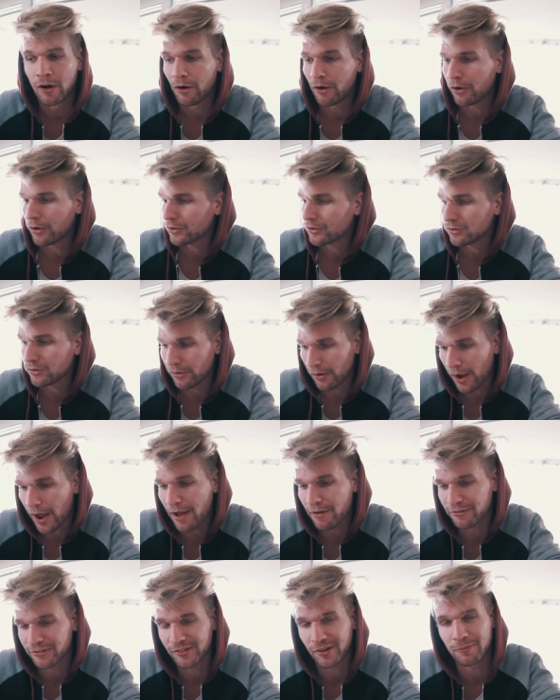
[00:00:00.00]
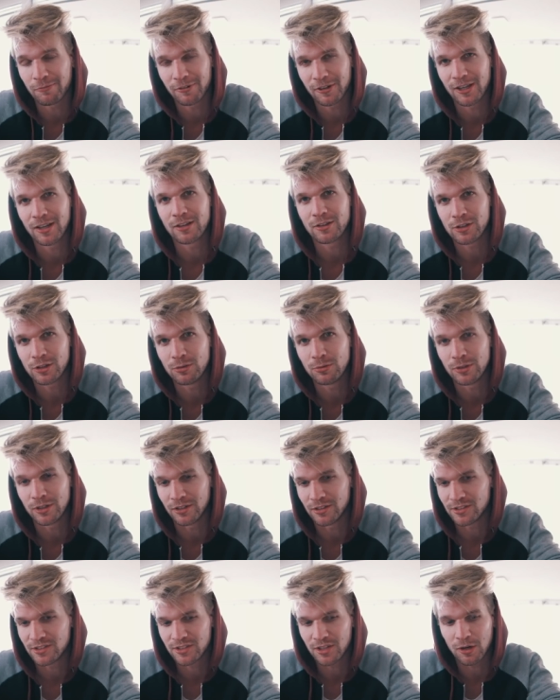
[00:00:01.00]
or you have something
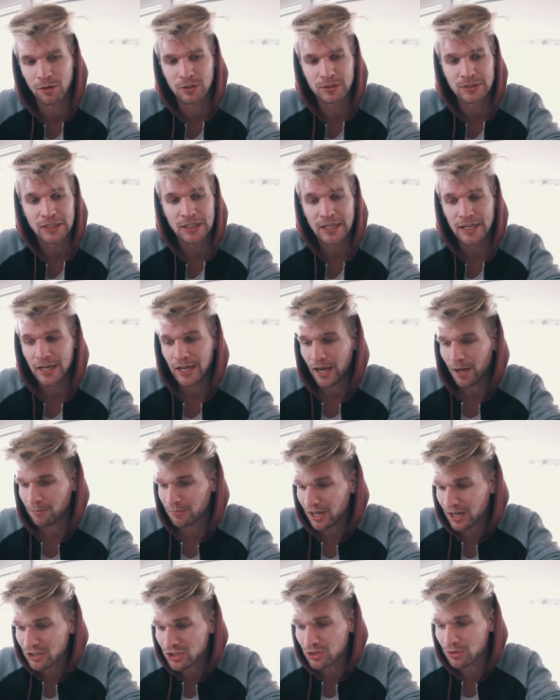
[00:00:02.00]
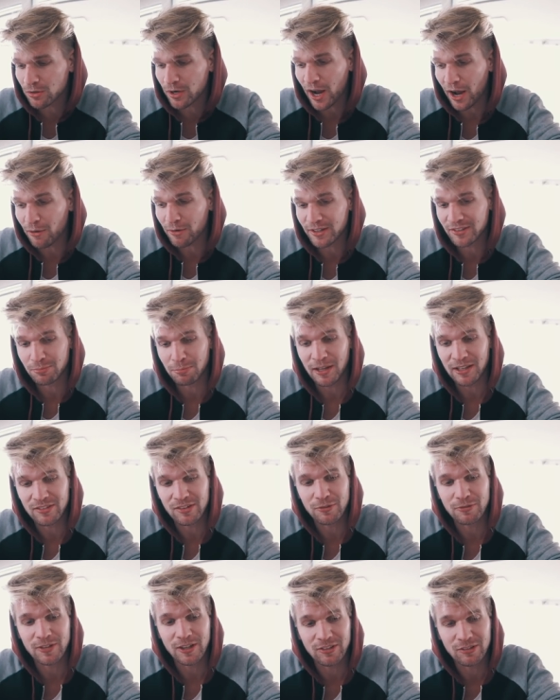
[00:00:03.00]
included. So I'm not sure how
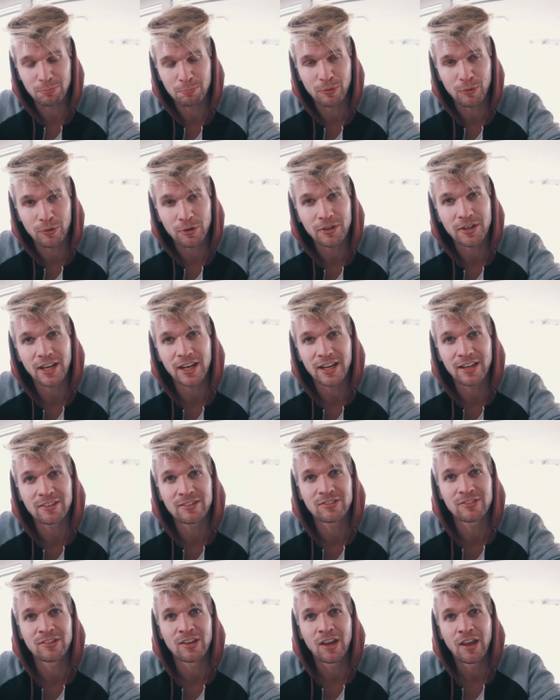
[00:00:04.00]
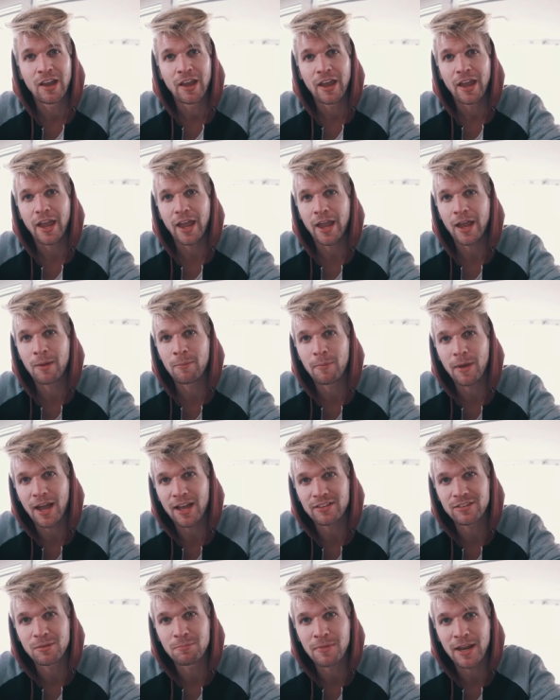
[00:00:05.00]
expensive this board is
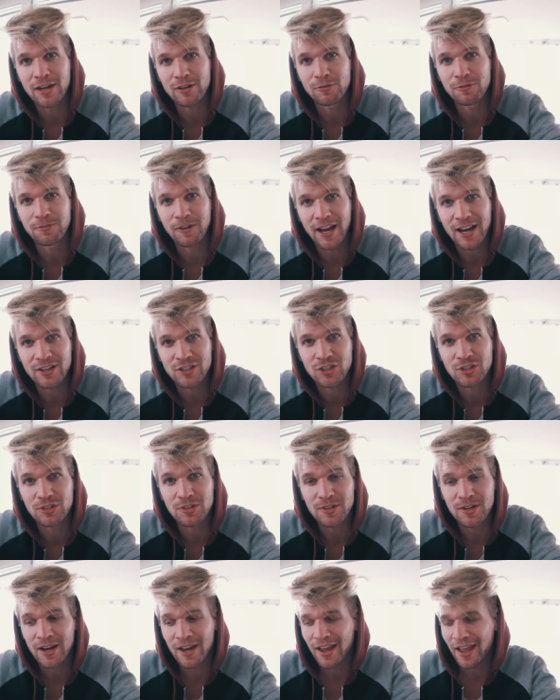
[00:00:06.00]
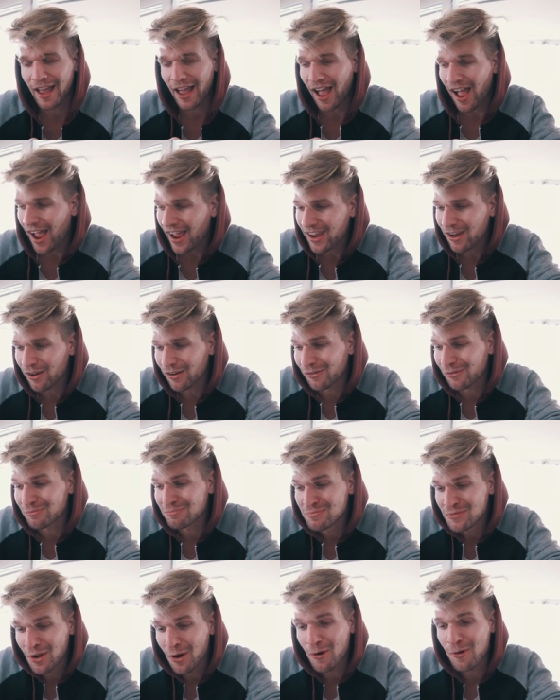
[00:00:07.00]
at the manufacturer. I
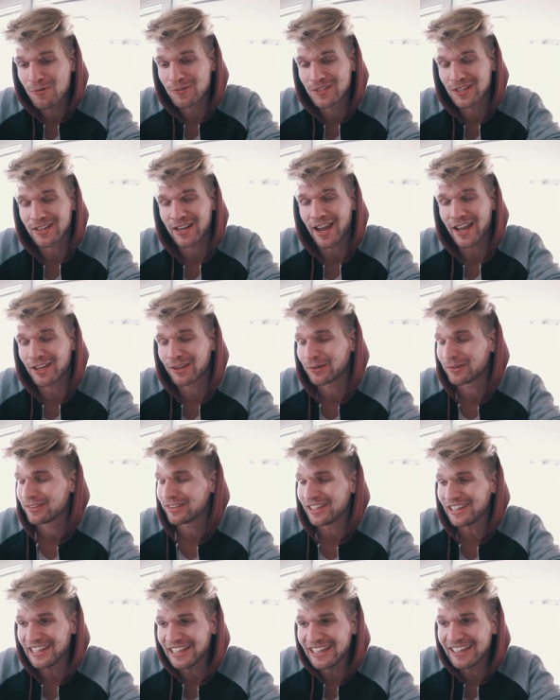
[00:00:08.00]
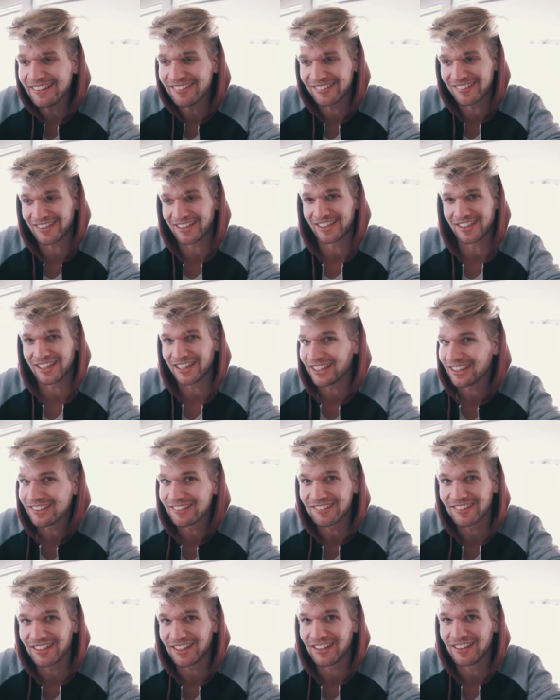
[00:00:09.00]
know that I could
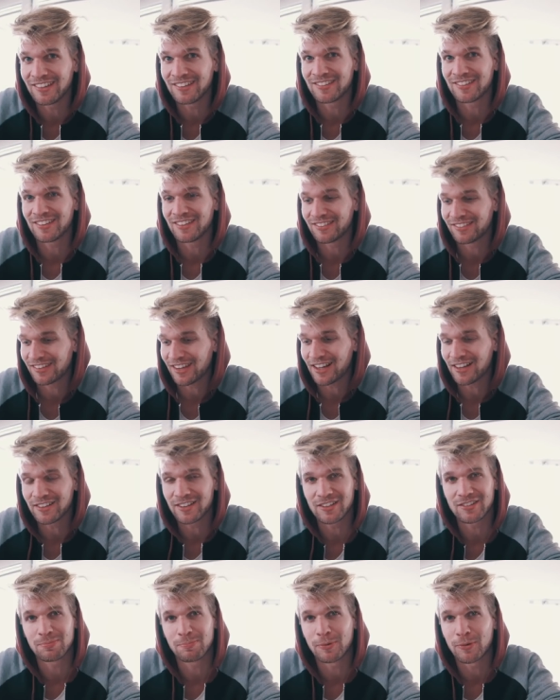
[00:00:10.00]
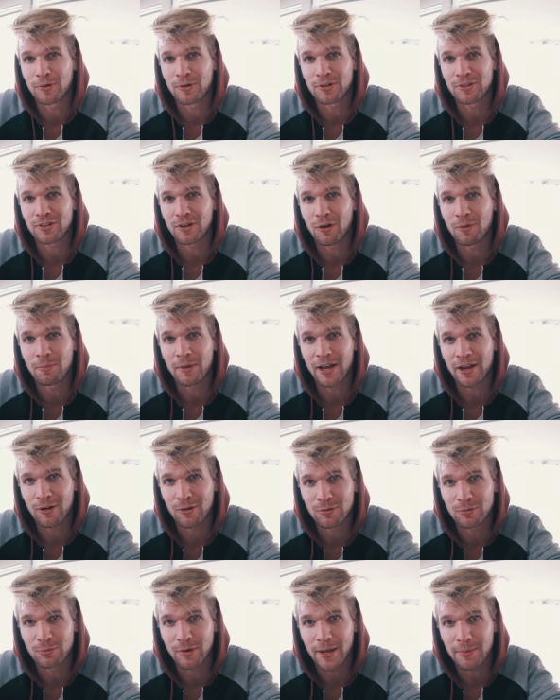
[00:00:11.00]
easy sell this board on my
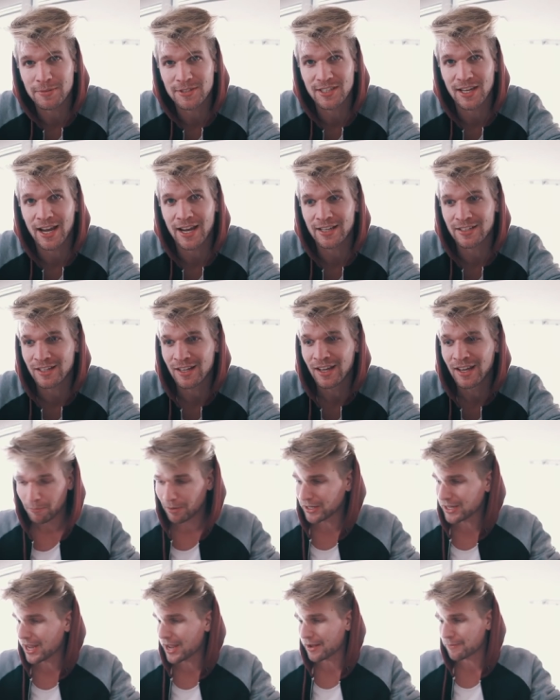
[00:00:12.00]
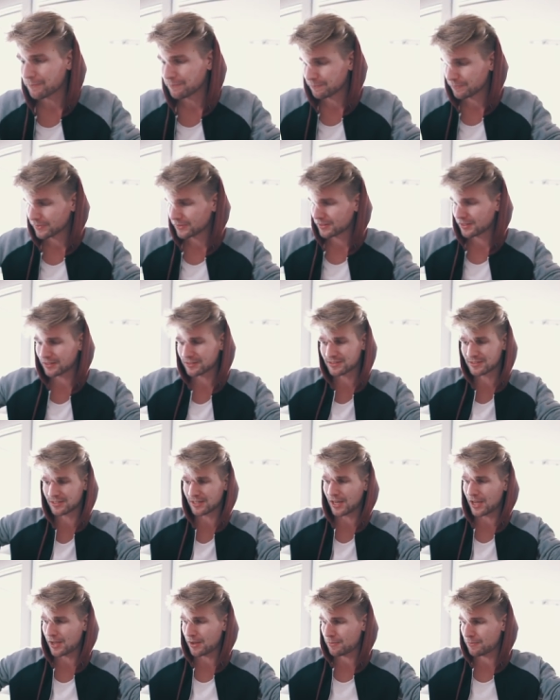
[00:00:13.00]
own website. But yeah,
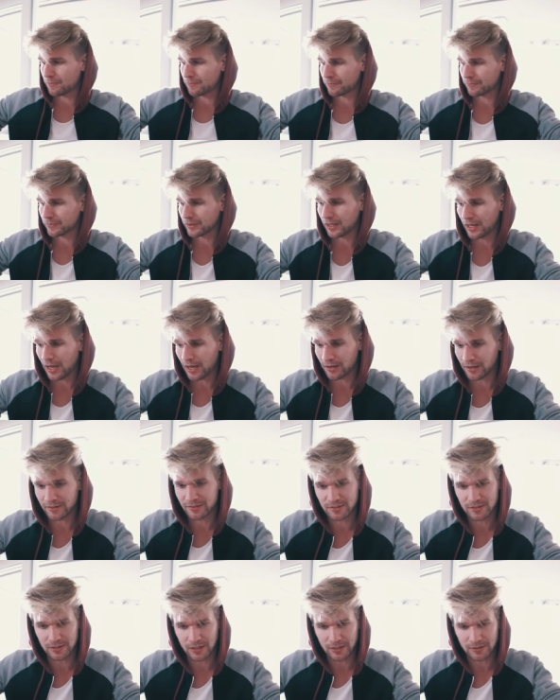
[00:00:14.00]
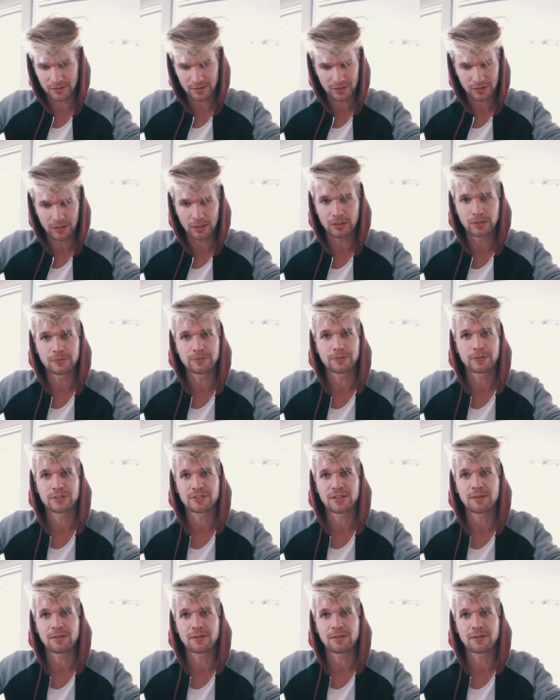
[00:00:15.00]
that's yeah, let's go for